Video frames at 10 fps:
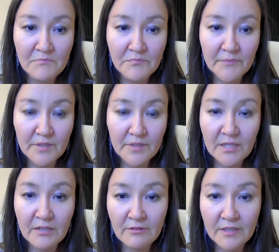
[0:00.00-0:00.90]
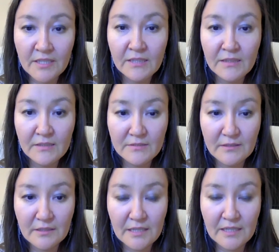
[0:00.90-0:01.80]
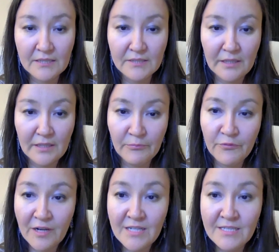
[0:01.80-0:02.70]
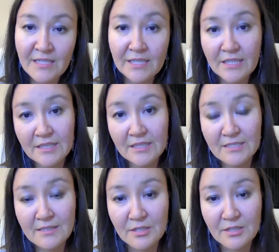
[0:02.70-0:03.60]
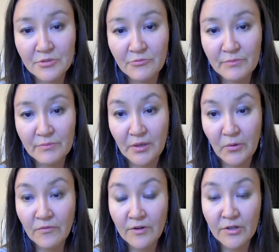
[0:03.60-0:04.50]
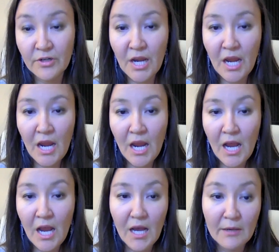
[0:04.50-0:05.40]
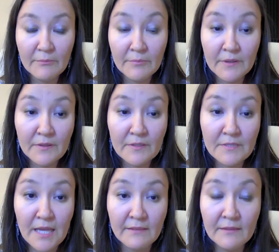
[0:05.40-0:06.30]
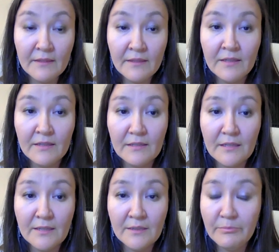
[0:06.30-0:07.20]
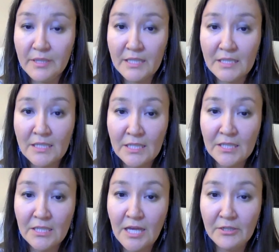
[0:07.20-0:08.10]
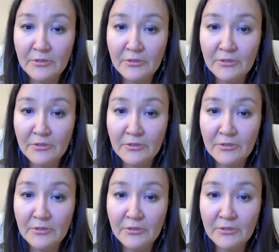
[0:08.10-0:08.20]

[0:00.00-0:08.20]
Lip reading: agree up front and then the discussion will be over. Because I think in the beginning, a lot of